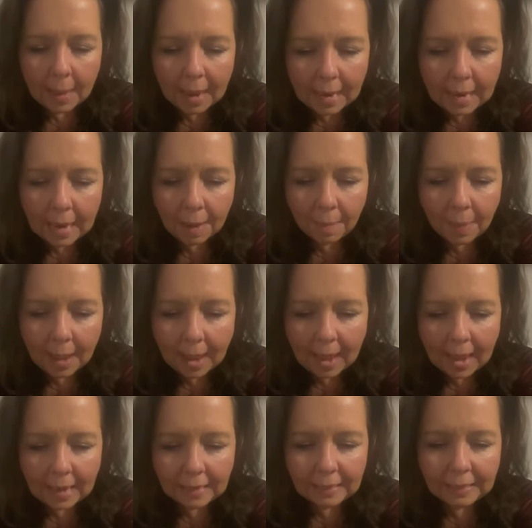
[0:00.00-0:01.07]
make him
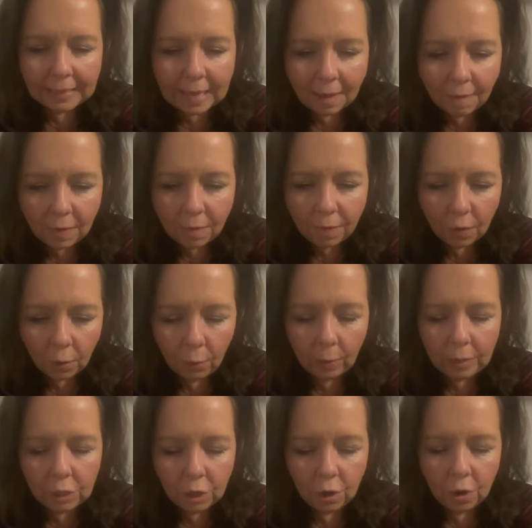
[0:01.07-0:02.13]
pay
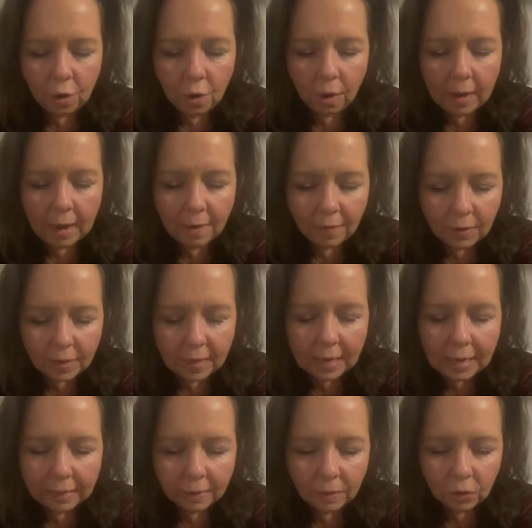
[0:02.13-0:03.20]
sevenfold return on
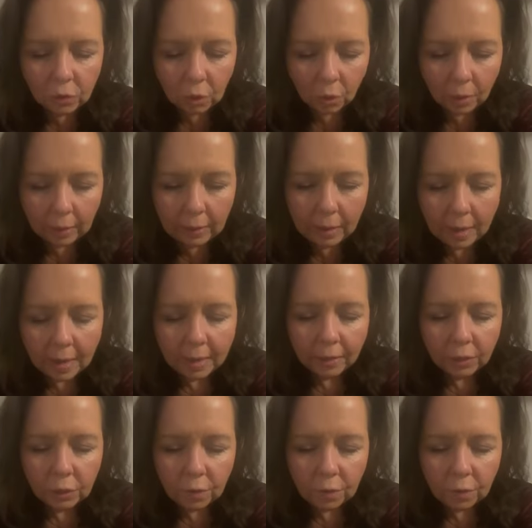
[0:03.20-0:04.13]
everything he has stolen.